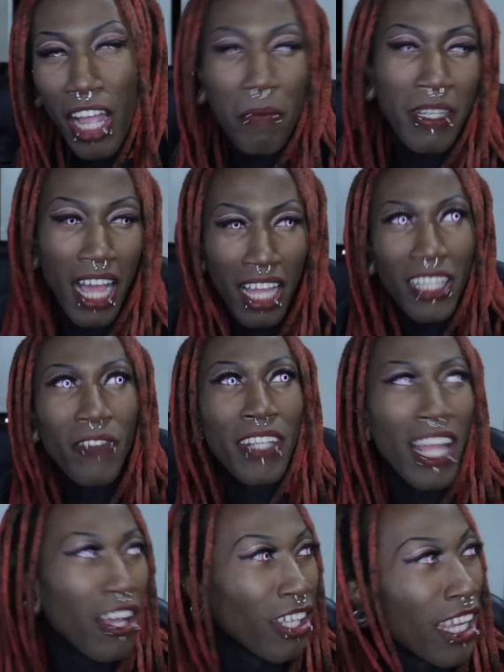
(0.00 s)
I mean, I live in
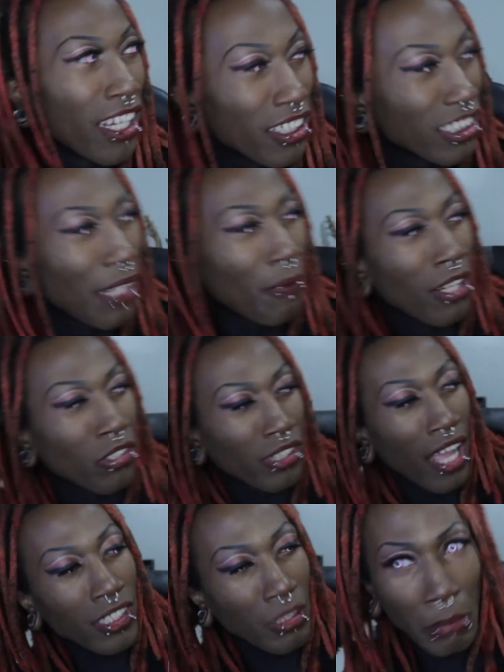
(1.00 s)
LA, there's
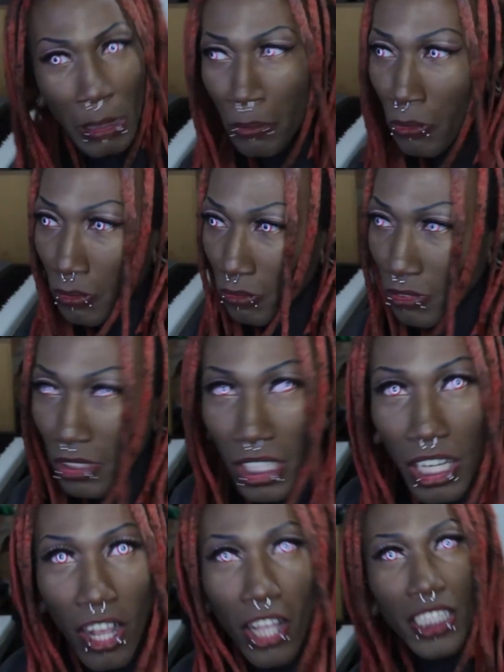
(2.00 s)
700,000 people
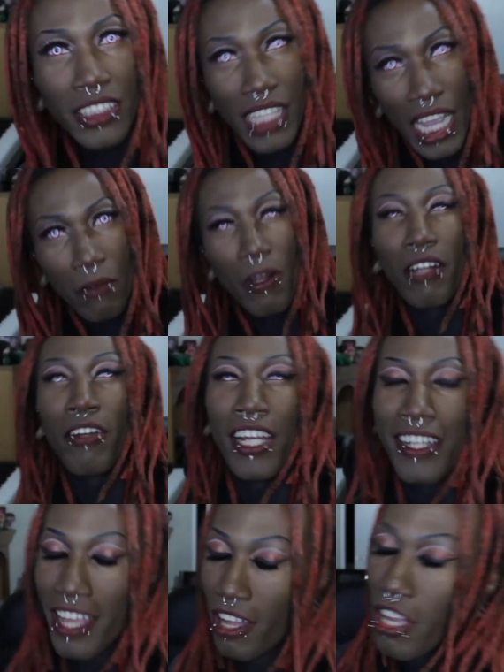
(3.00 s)
on the sidewalk
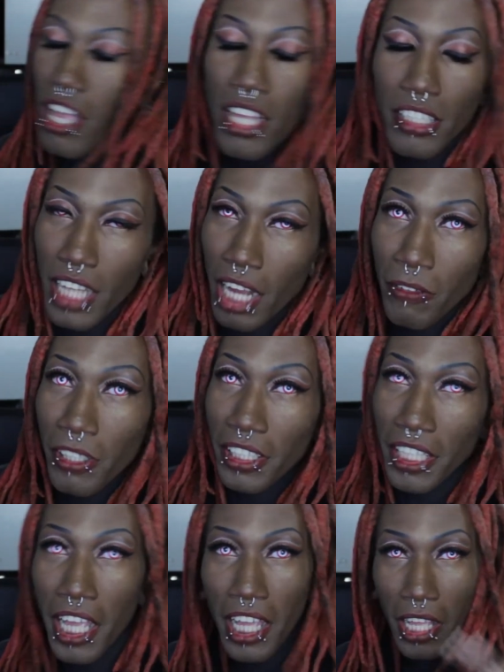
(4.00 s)
right now. Not
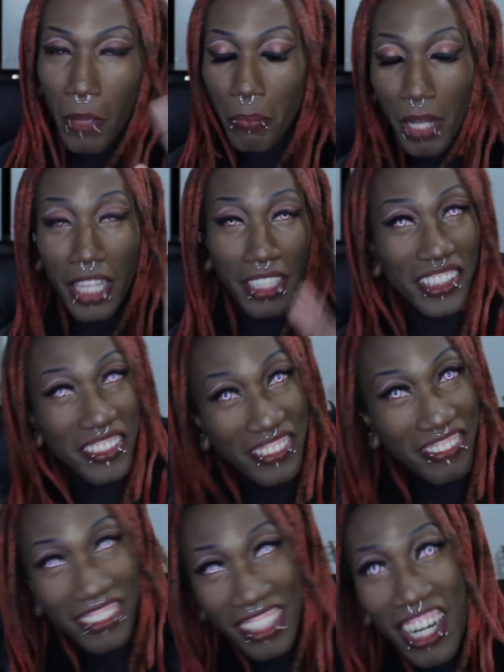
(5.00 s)
really. But,
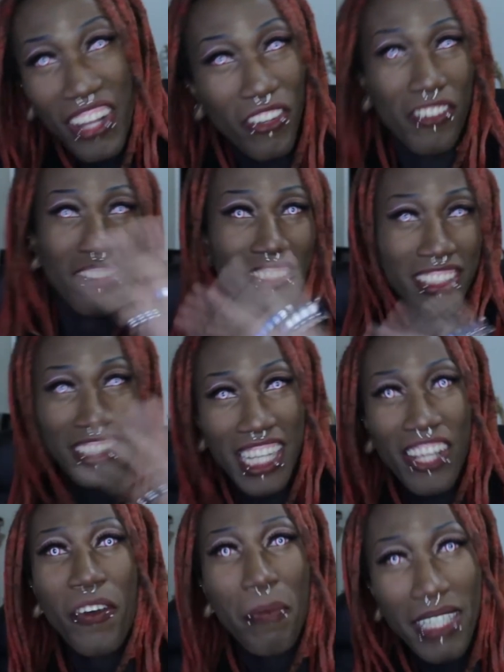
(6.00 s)
you know,
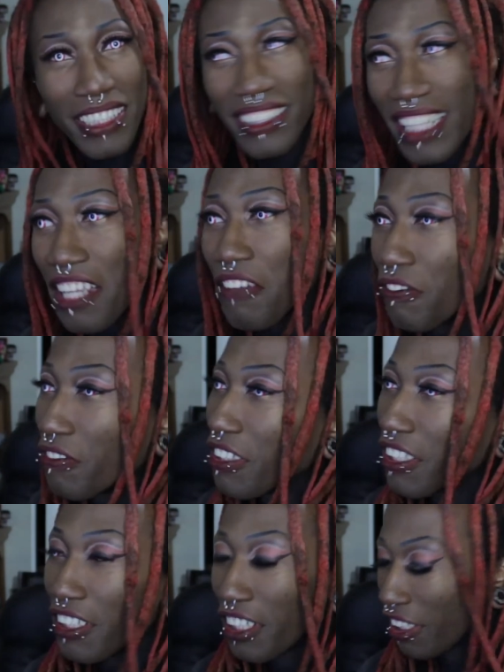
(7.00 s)
still, be safe.
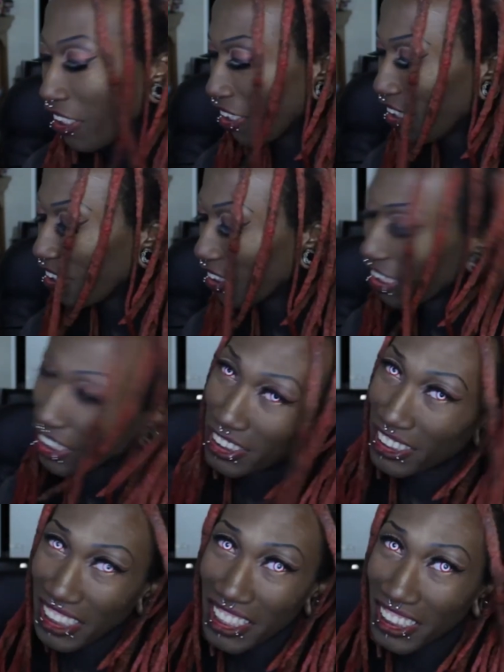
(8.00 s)
Uh, there's
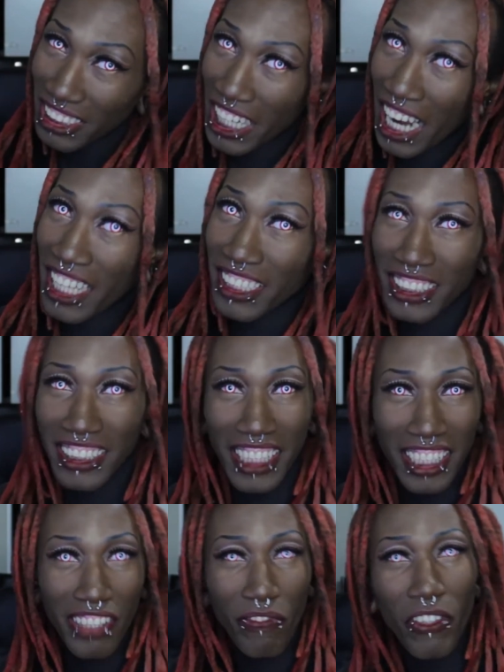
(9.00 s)
still a chance.
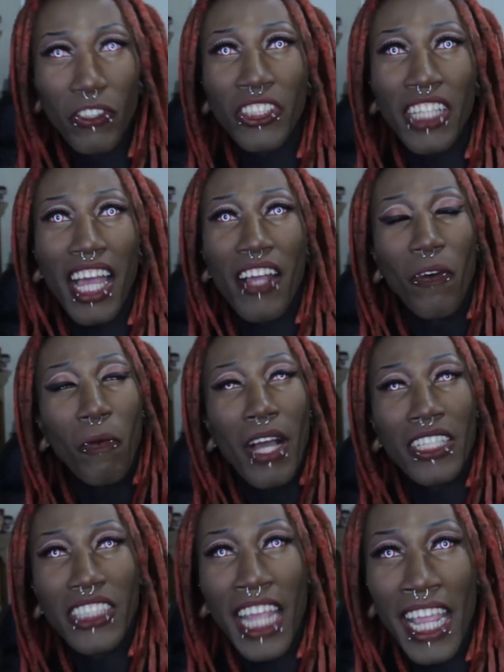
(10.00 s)
Get the flu shot.
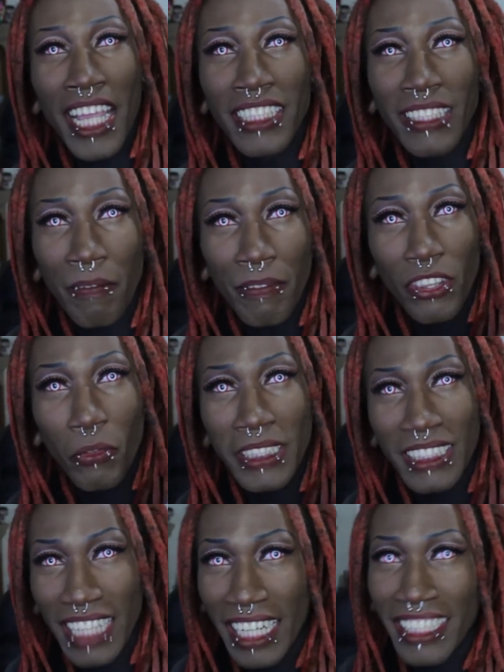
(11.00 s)
Wash your hands every three
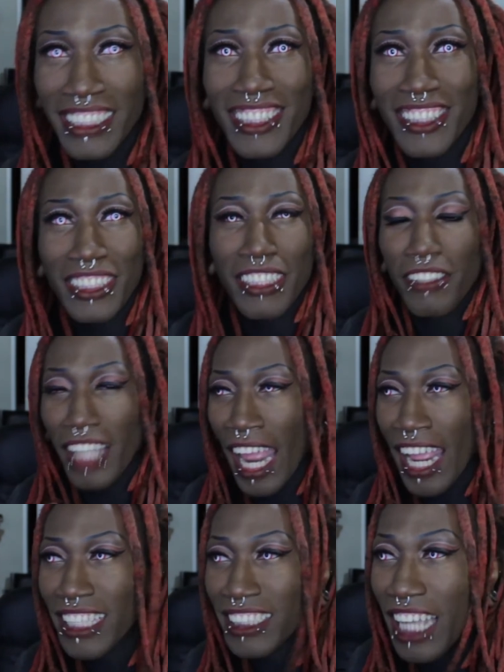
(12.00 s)
seconds. Get the
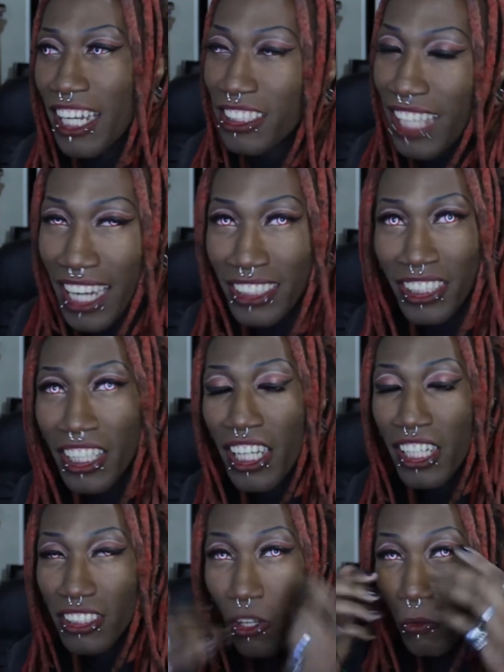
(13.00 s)
hand sanitizer.
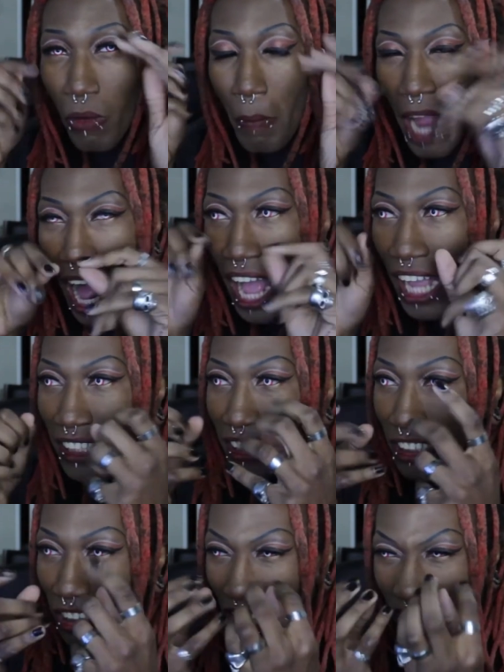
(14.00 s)
Don't rub your eyes
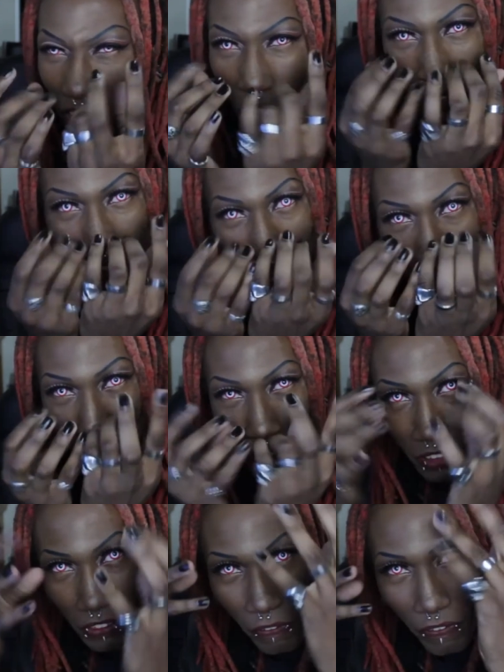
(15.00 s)
and touch your nose
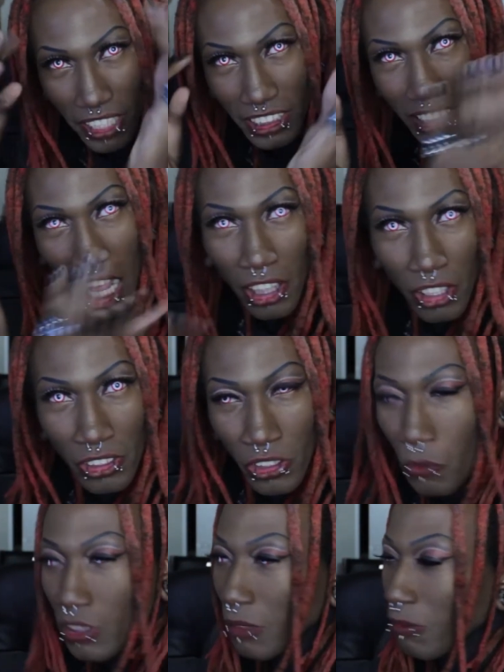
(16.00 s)
and your face after
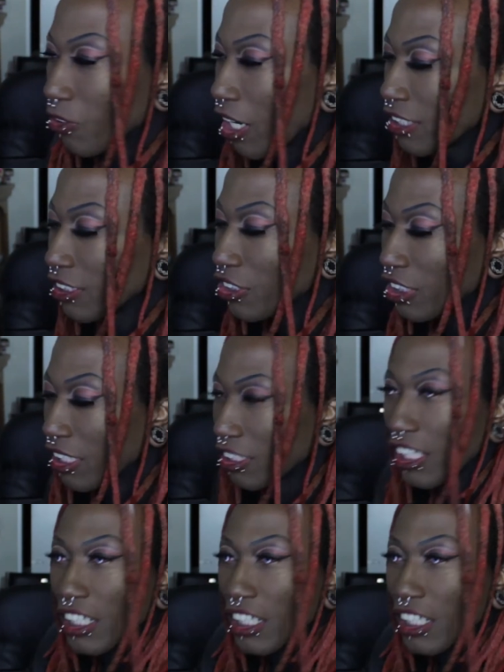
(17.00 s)
doing some crazy shit.